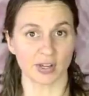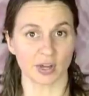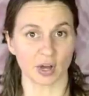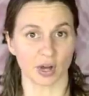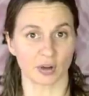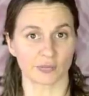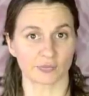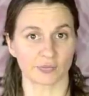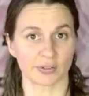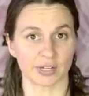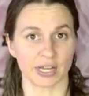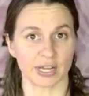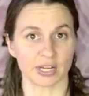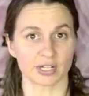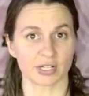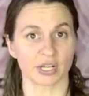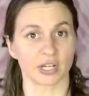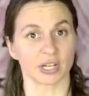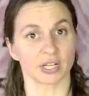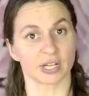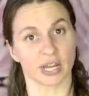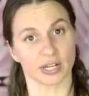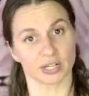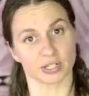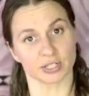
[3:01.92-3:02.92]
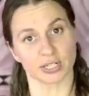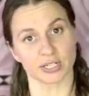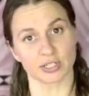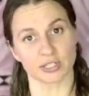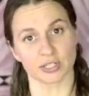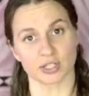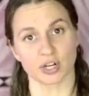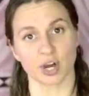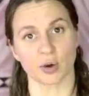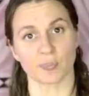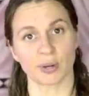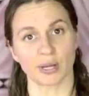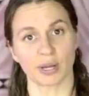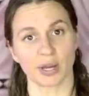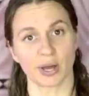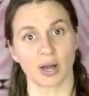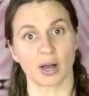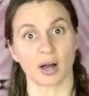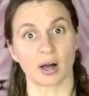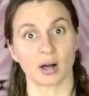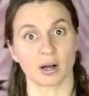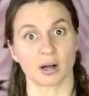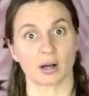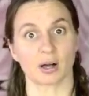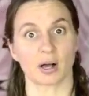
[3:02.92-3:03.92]
the conflict, you can actually stop and go,
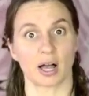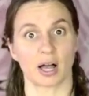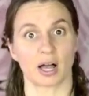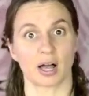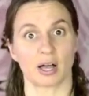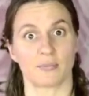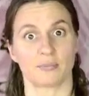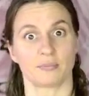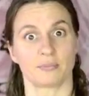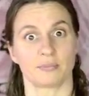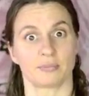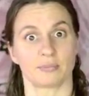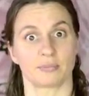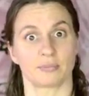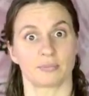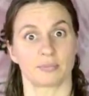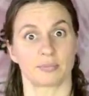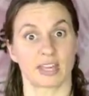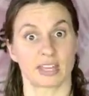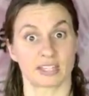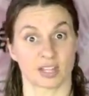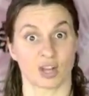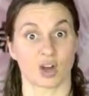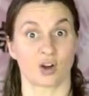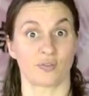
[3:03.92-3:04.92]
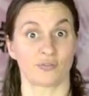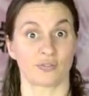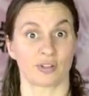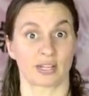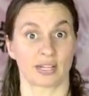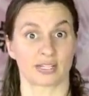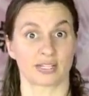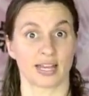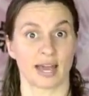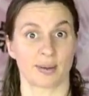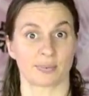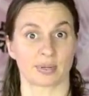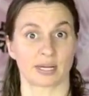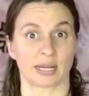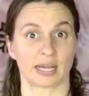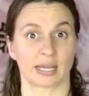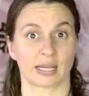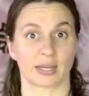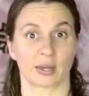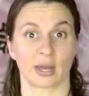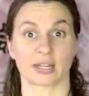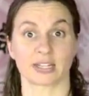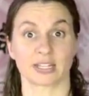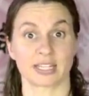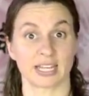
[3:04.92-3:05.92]
oh, and there's a conflict happening.
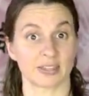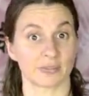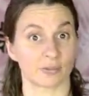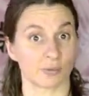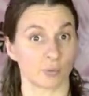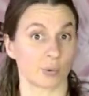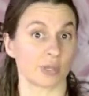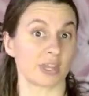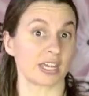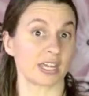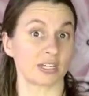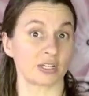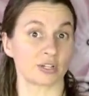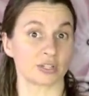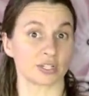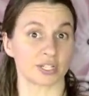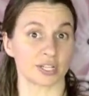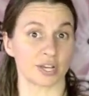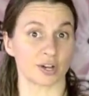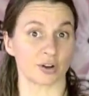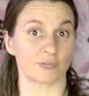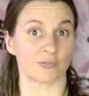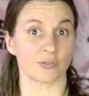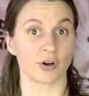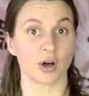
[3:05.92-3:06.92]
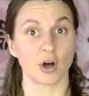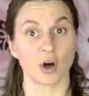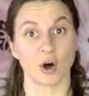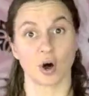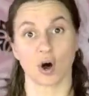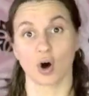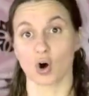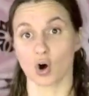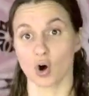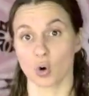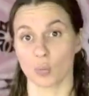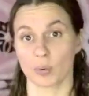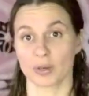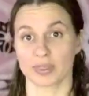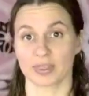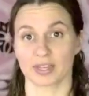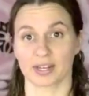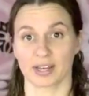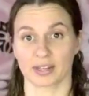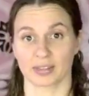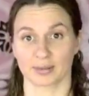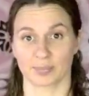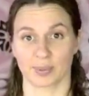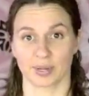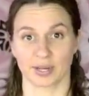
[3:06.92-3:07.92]
It's either within yourself or with
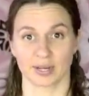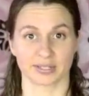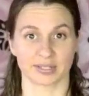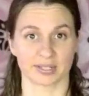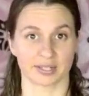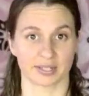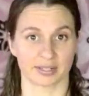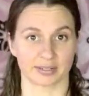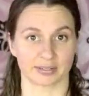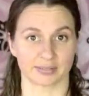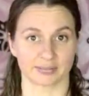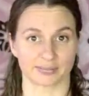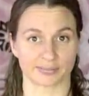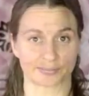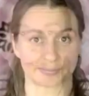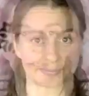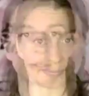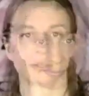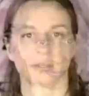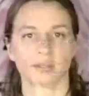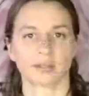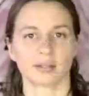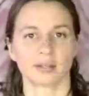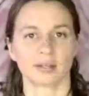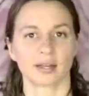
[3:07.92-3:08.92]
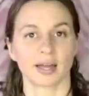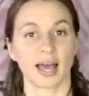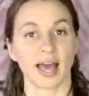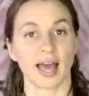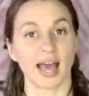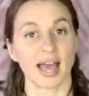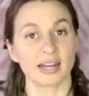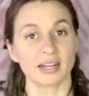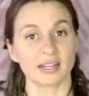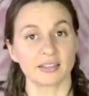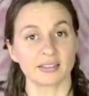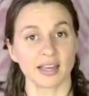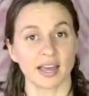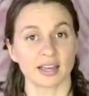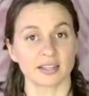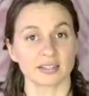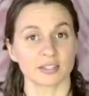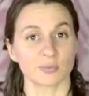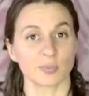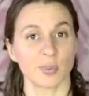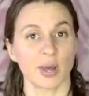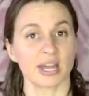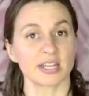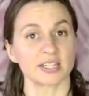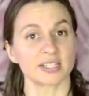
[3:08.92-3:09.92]
another person. And in that
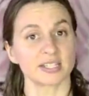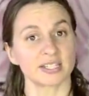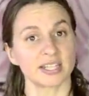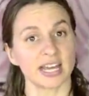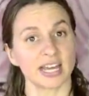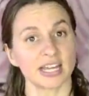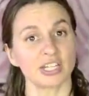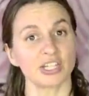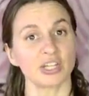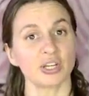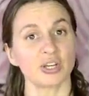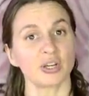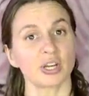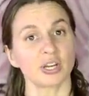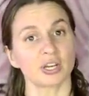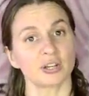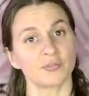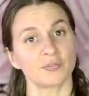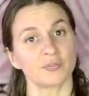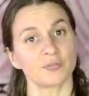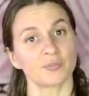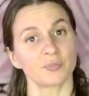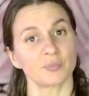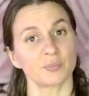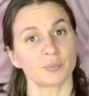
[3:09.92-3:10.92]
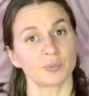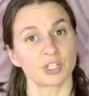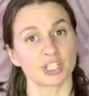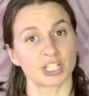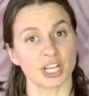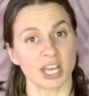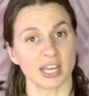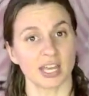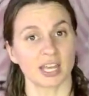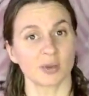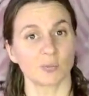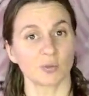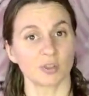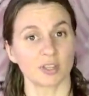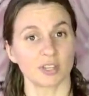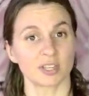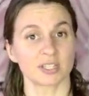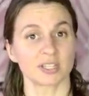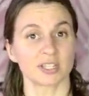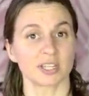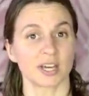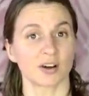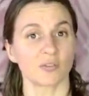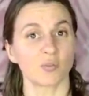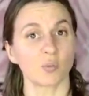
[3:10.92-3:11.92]
space, then you can check in with
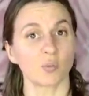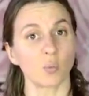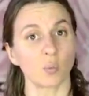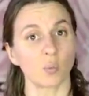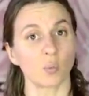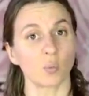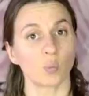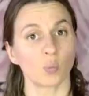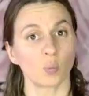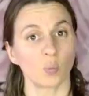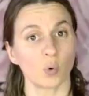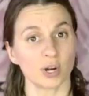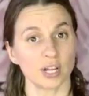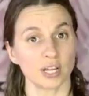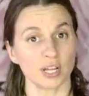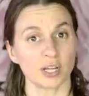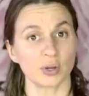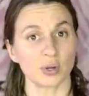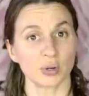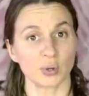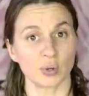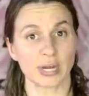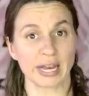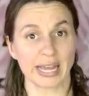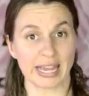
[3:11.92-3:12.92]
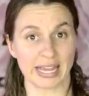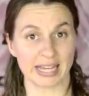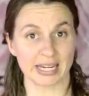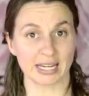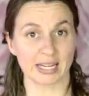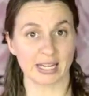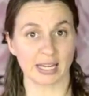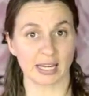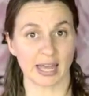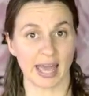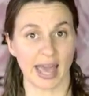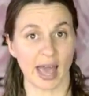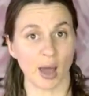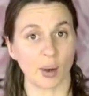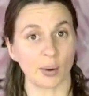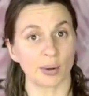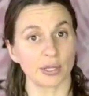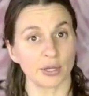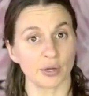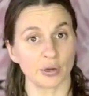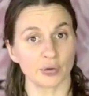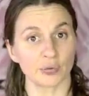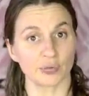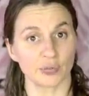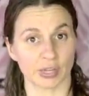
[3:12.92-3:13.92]
yourself. What are you needing? How are
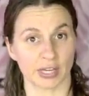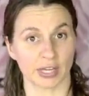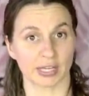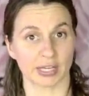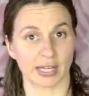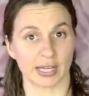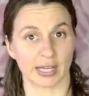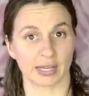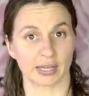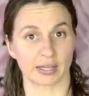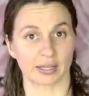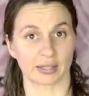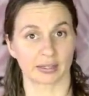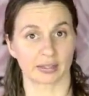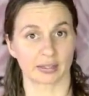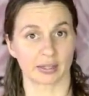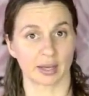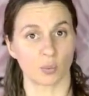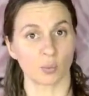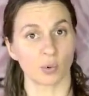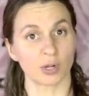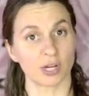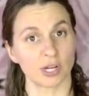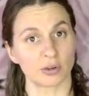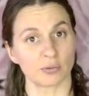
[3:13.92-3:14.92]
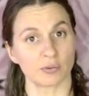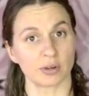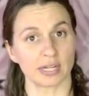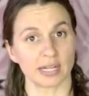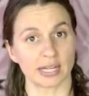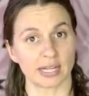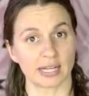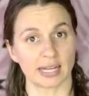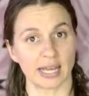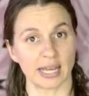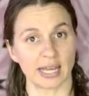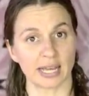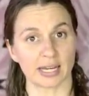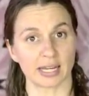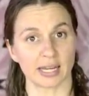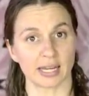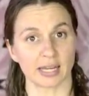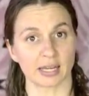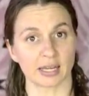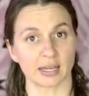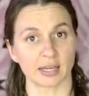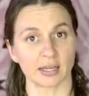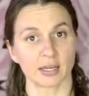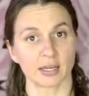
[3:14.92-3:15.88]
you feeling? What are you really needing?